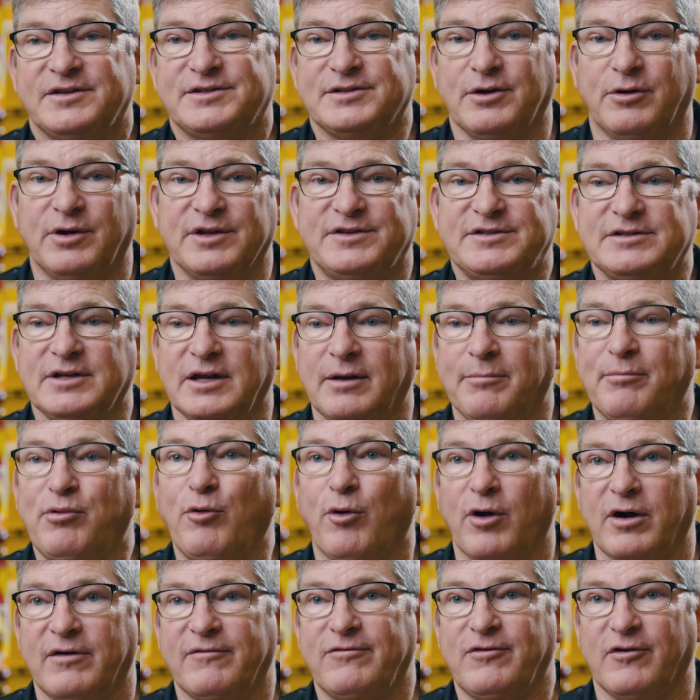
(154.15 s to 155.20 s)
So it's
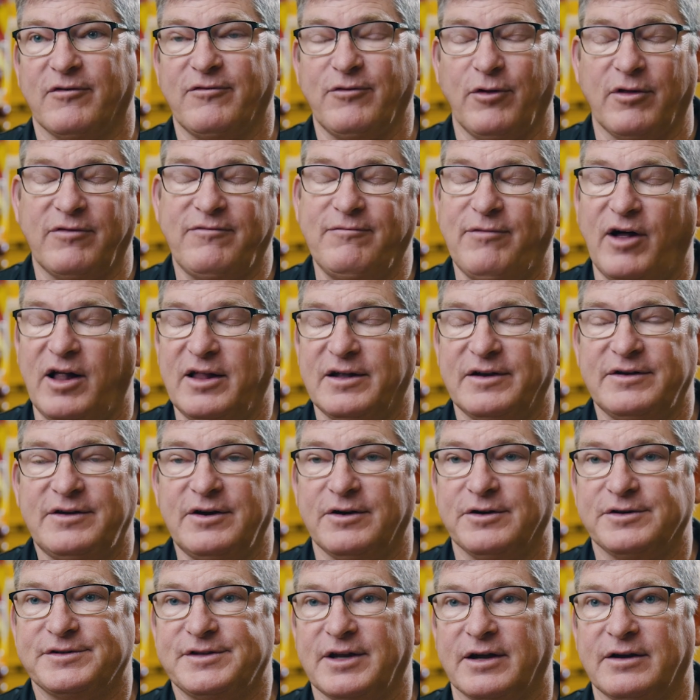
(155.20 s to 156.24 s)
important for both
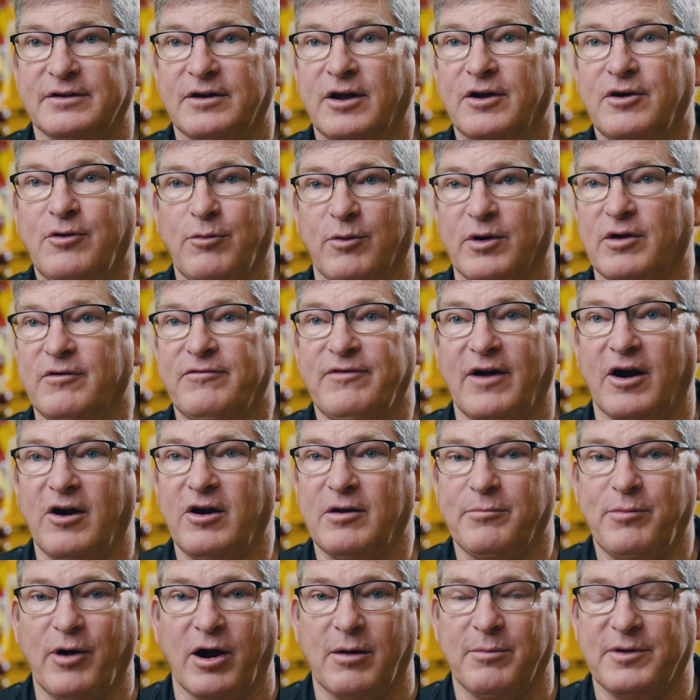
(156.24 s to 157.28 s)
volunteers and career
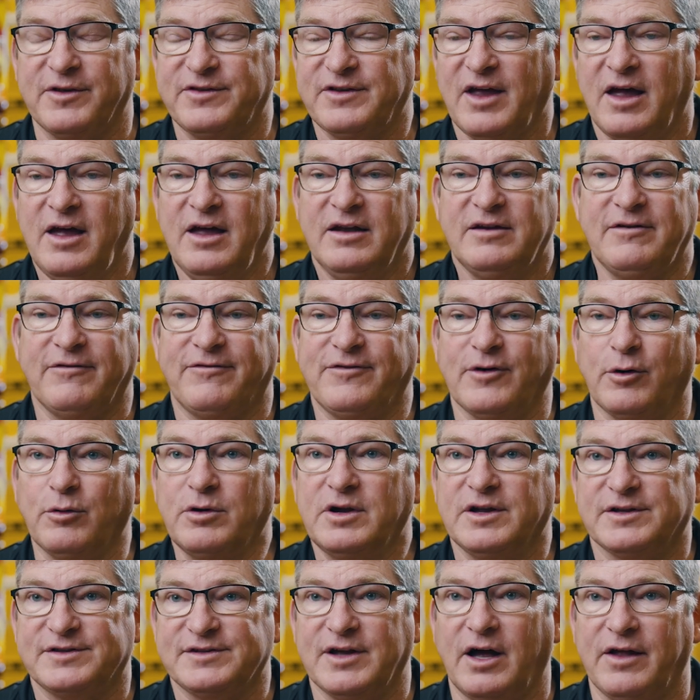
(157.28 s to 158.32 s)
fire departments to
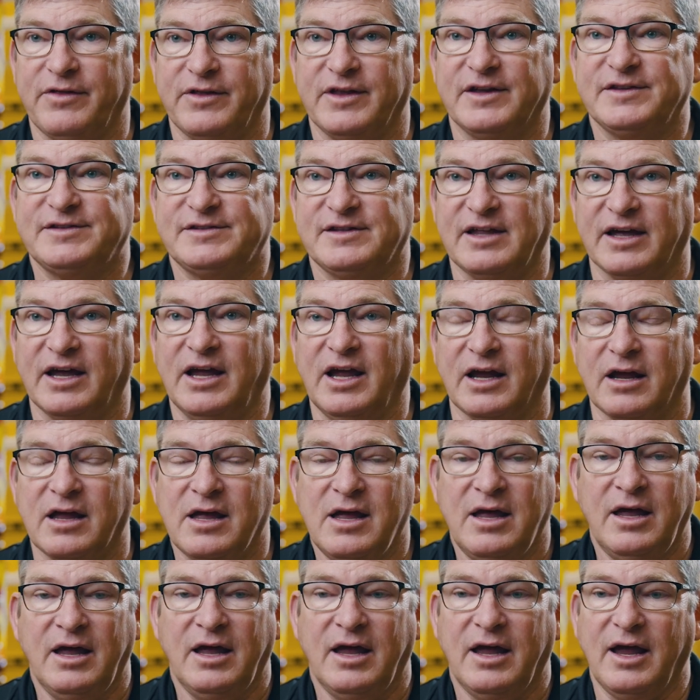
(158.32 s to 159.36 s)
focus on this thing.
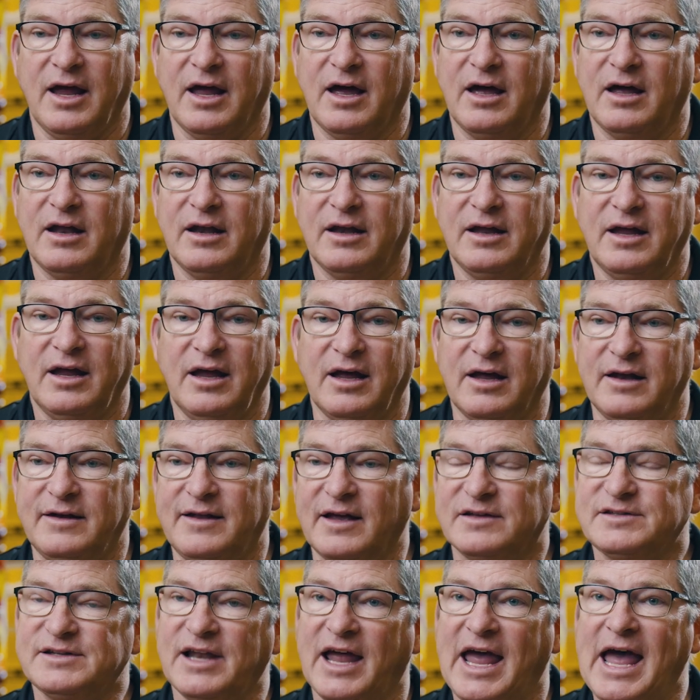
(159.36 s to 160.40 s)
And it
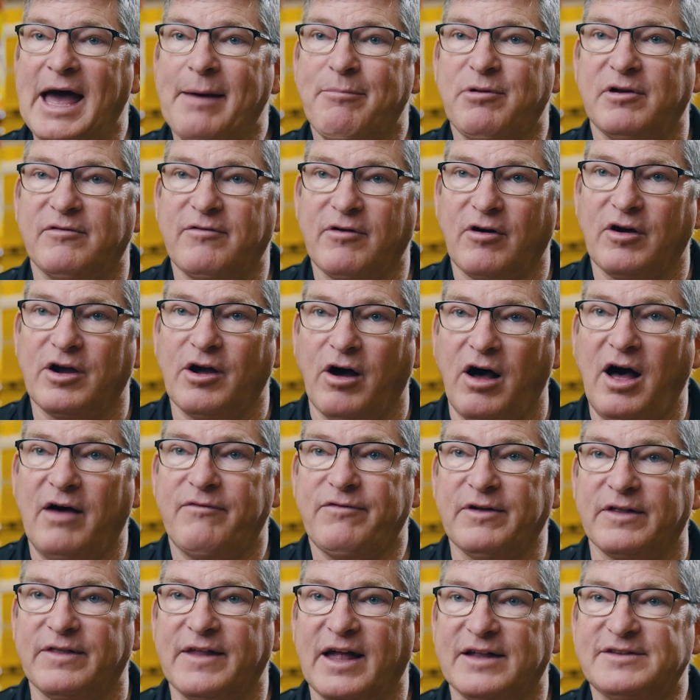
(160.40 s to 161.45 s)
doesn't happen very
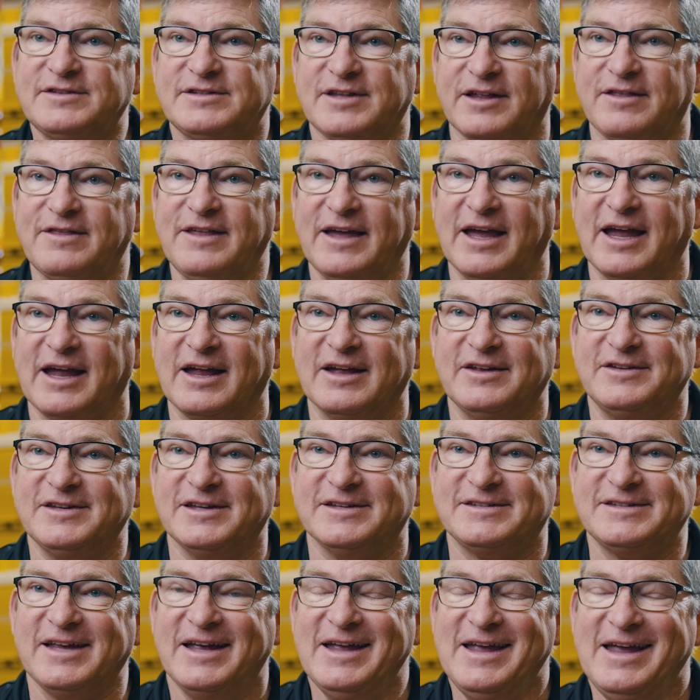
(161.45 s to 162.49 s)
often. That's the thing. It
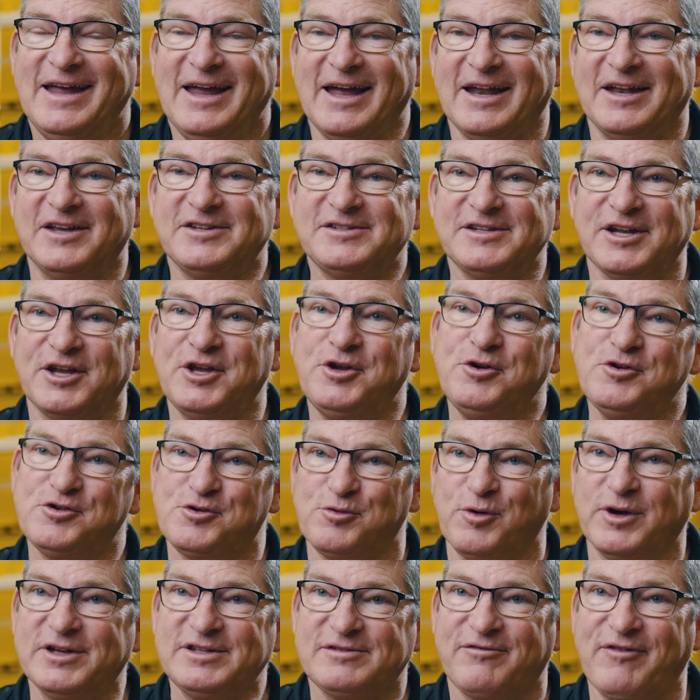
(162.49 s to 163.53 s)
isn't a
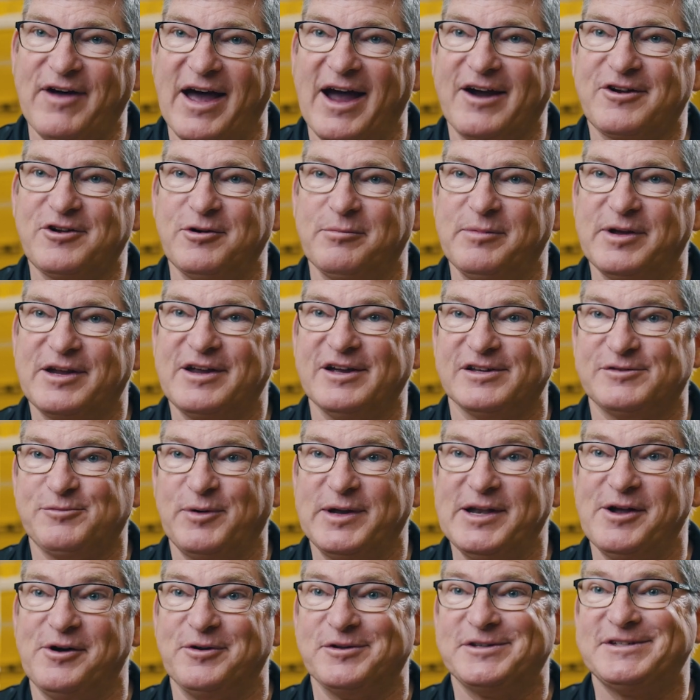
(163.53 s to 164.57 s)
huge risk factor because
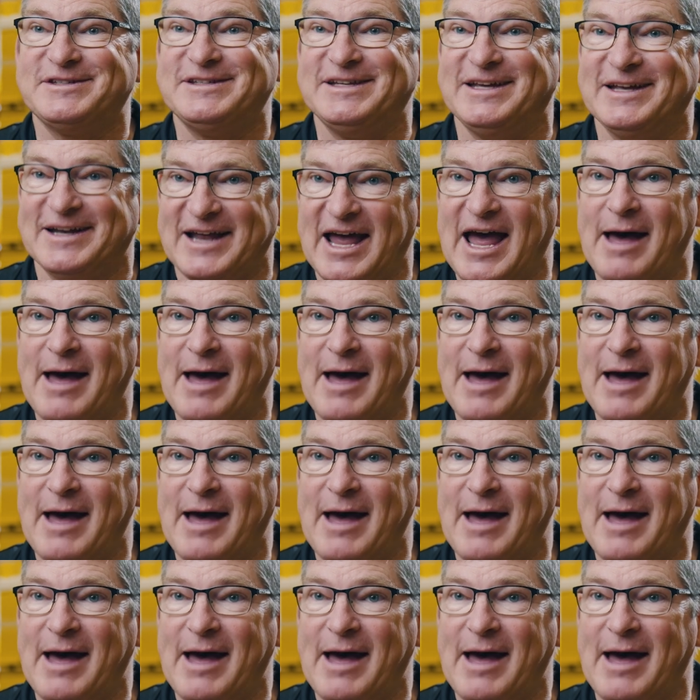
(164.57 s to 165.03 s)
we don't see it